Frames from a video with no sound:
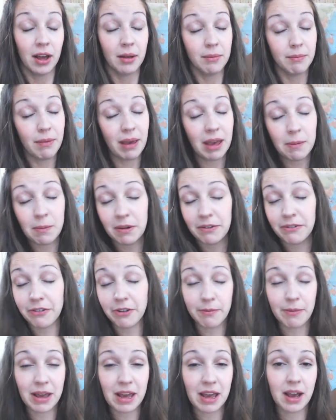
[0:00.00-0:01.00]
Maybe
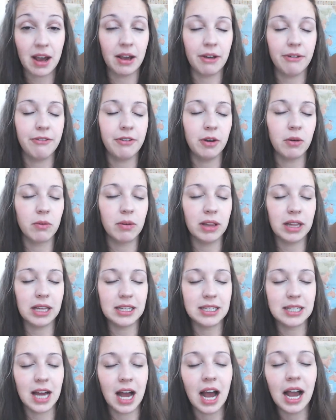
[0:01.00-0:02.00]
for me, I feel really
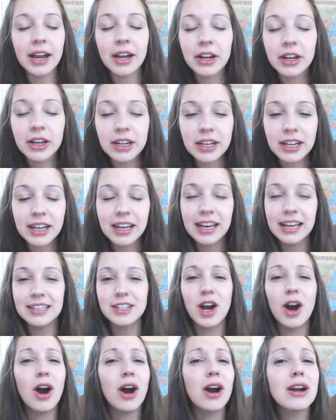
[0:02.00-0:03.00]
tired. It's
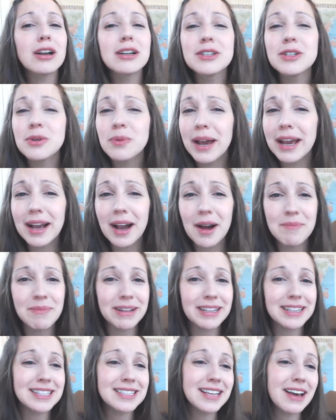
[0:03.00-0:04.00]
hard to wake up
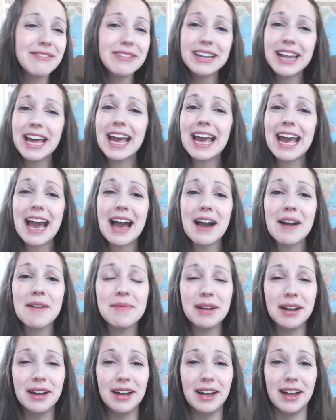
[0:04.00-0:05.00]
at 7 a.m.